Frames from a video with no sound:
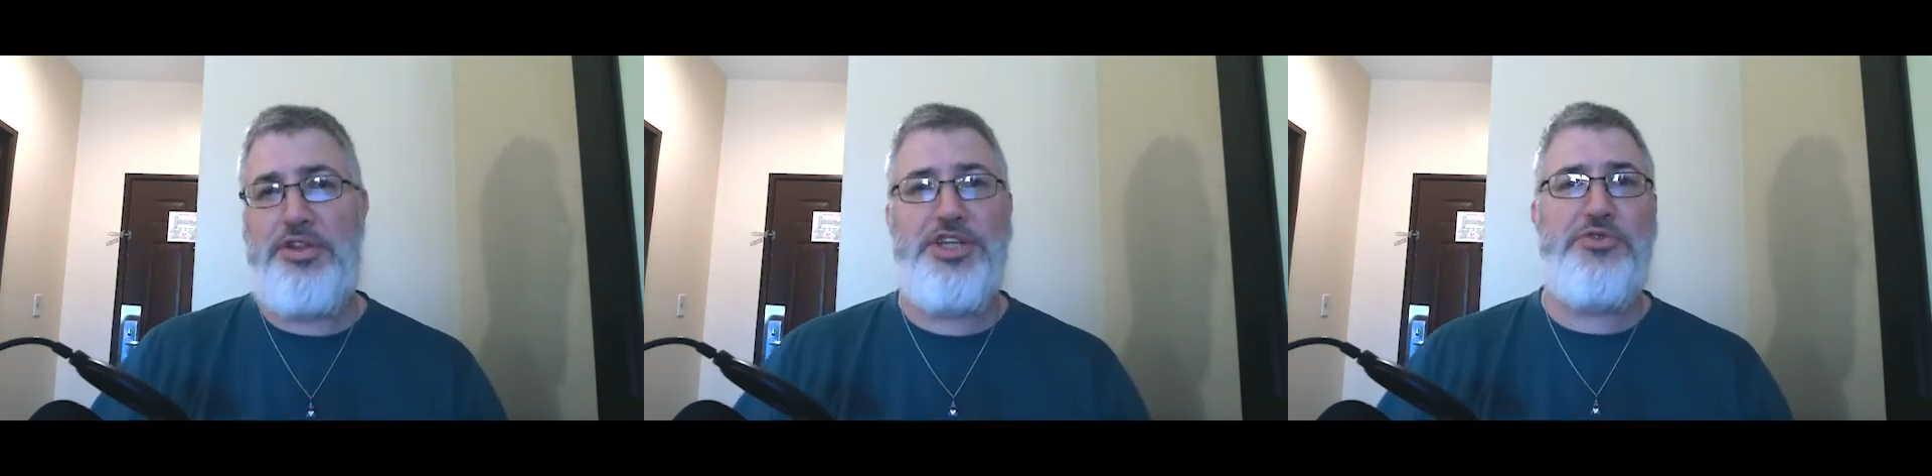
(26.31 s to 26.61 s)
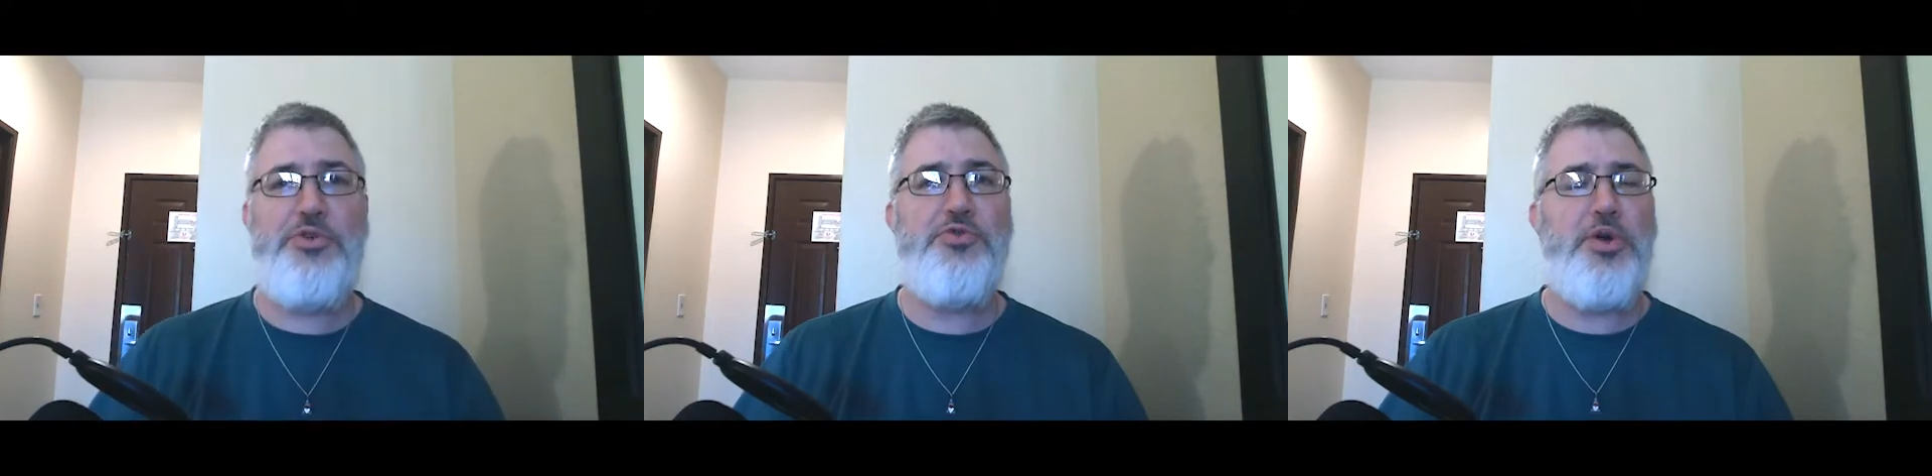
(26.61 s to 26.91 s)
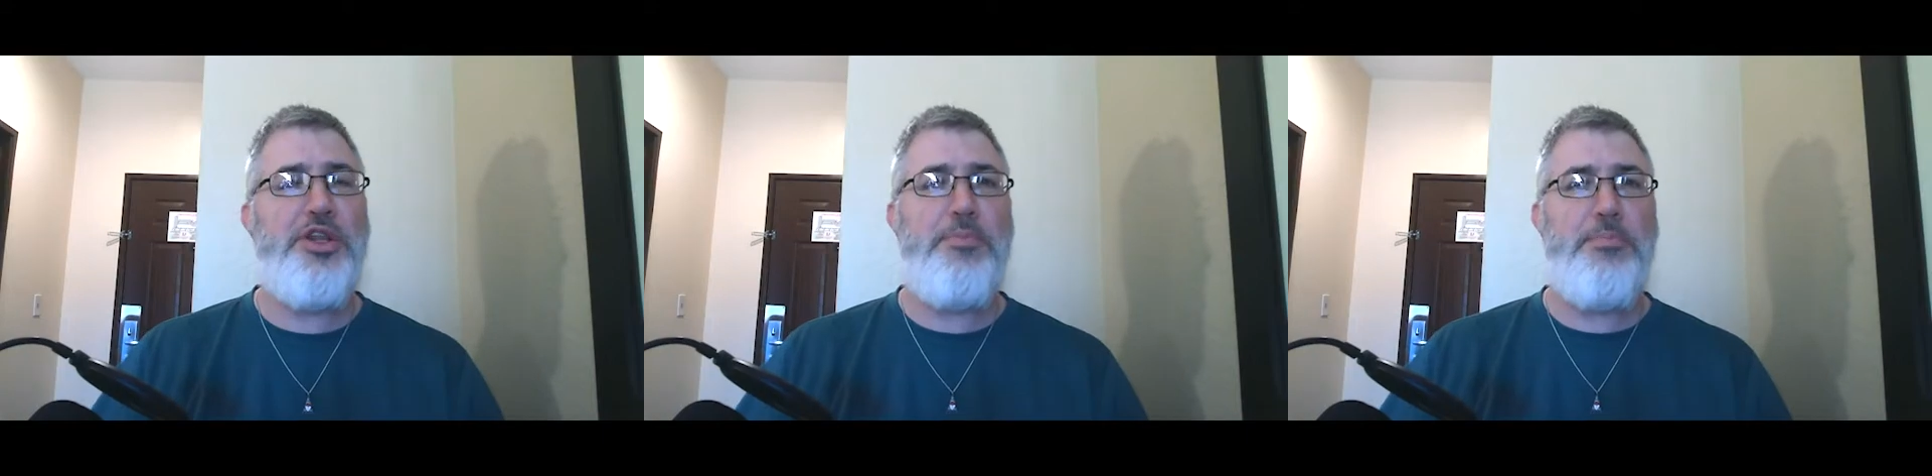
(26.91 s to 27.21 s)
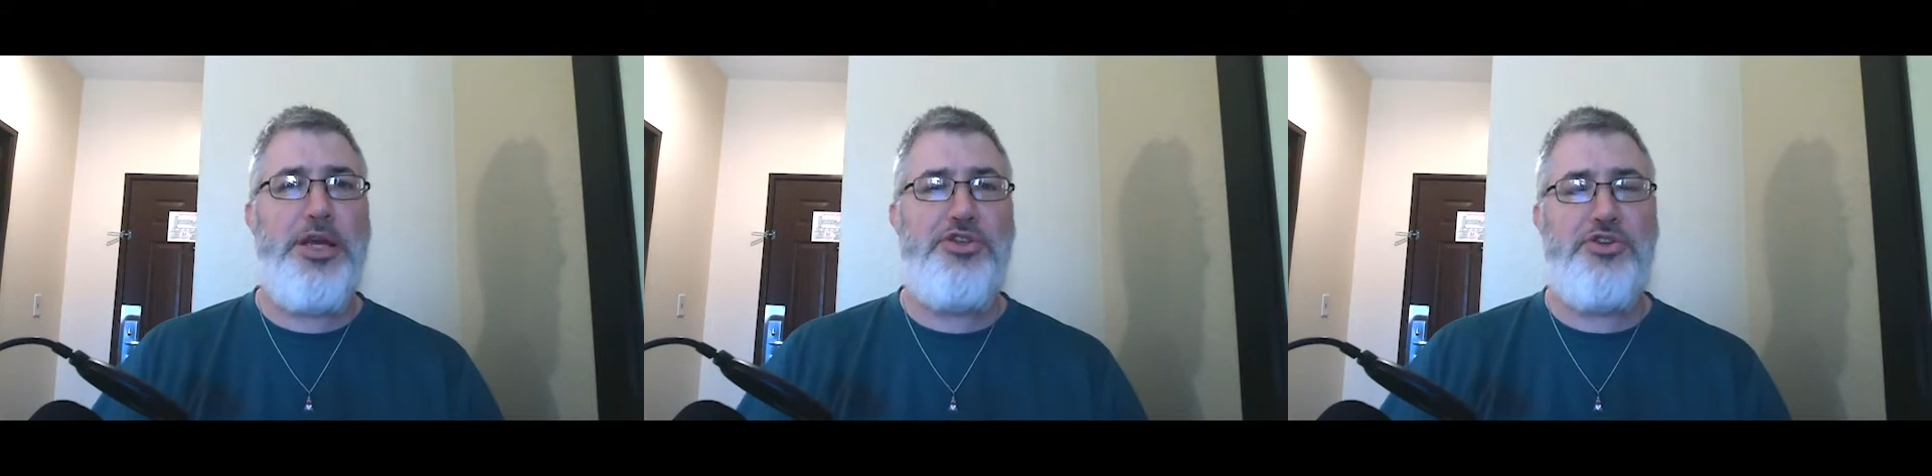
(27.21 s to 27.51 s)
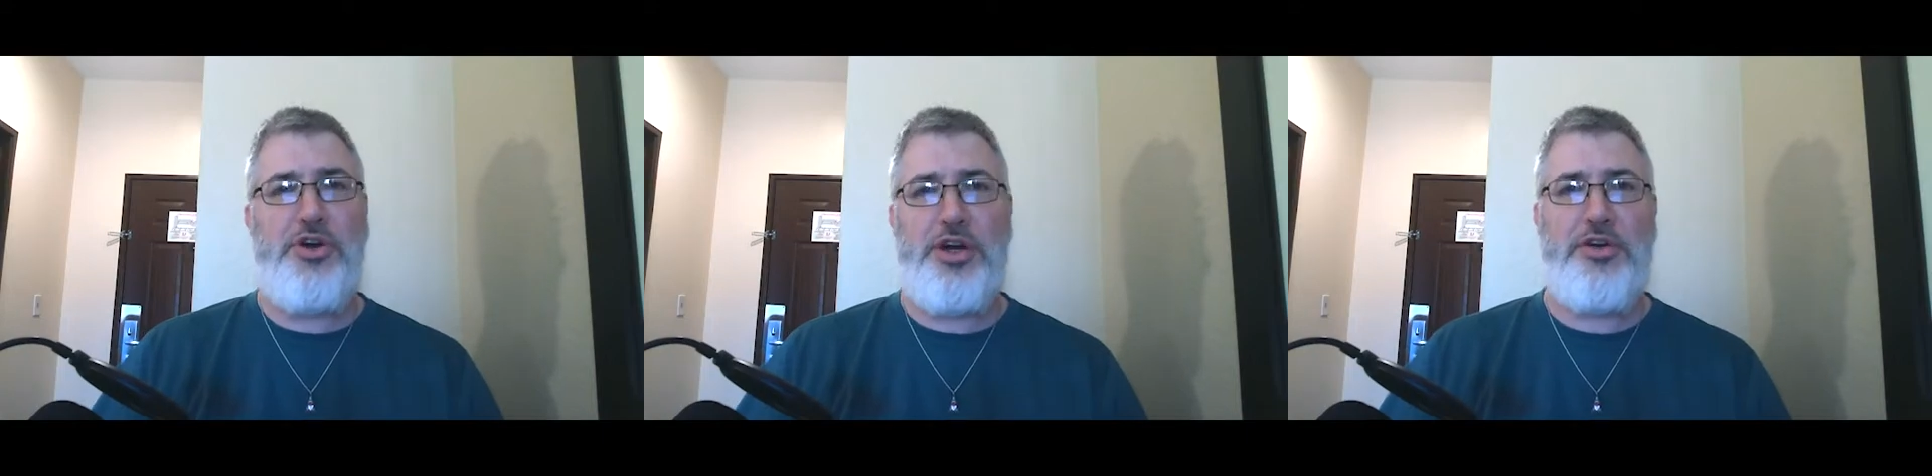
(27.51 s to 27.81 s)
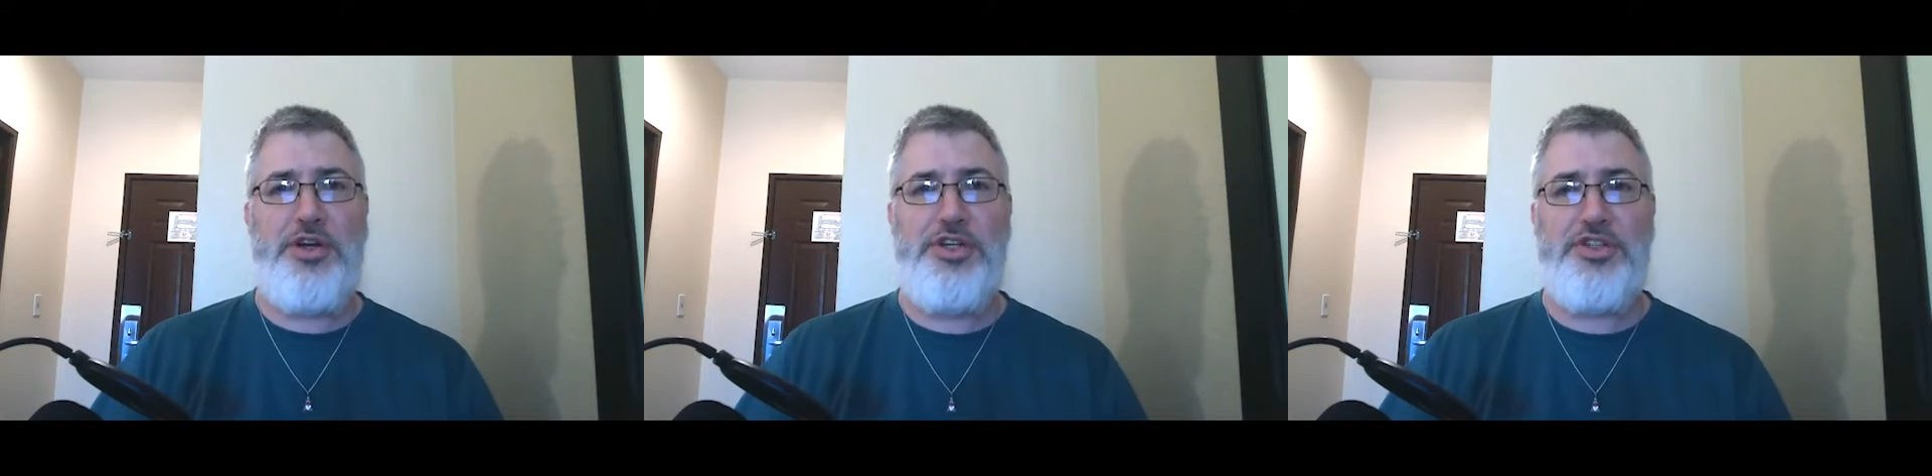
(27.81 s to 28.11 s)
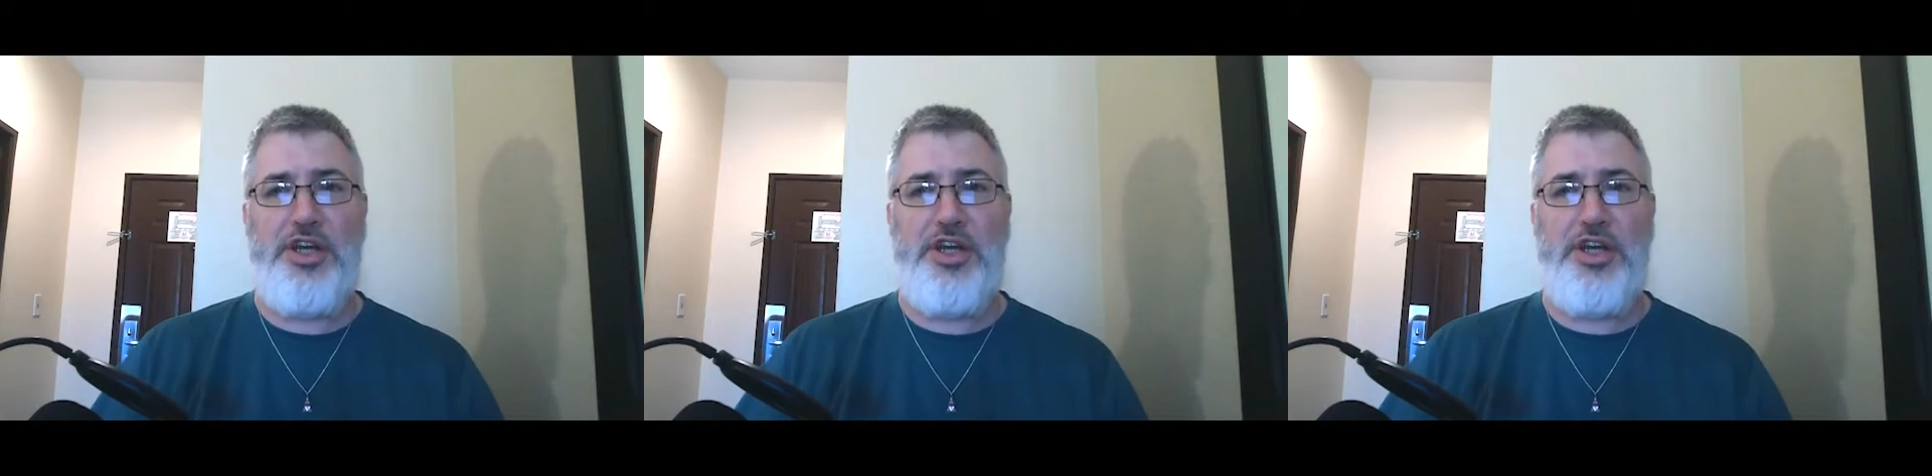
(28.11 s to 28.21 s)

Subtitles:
this was one of the major arteries